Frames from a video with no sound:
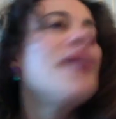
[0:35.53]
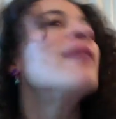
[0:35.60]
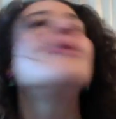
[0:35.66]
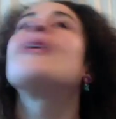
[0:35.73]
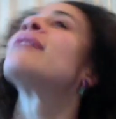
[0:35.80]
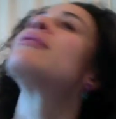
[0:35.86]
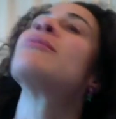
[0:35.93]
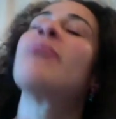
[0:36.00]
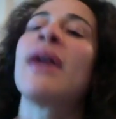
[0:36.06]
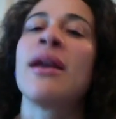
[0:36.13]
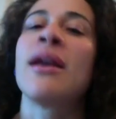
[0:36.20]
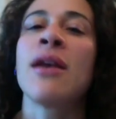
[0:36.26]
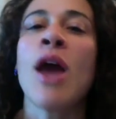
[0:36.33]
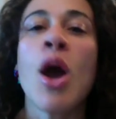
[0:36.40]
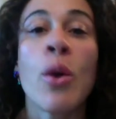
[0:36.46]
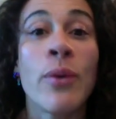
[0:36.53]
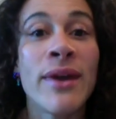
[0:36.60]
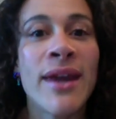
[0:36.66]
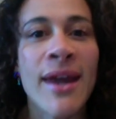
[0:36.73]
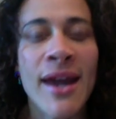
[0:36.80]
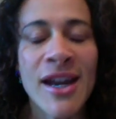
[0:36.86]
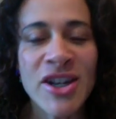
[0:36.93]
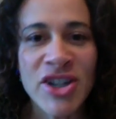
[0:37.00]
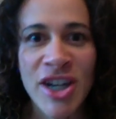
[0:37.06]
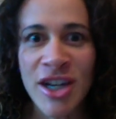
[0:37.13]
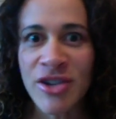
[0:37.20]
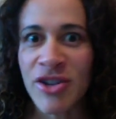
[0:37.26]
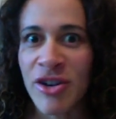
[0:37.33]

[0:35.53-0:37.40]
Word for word: That's right. We can't change